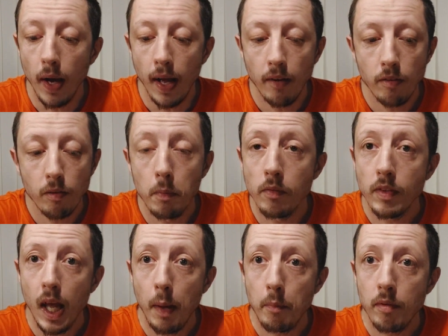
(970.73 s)
and some other
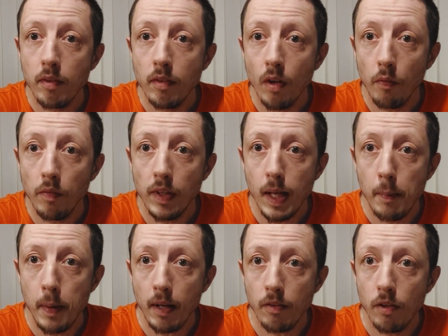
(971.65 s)
games and hopefully get back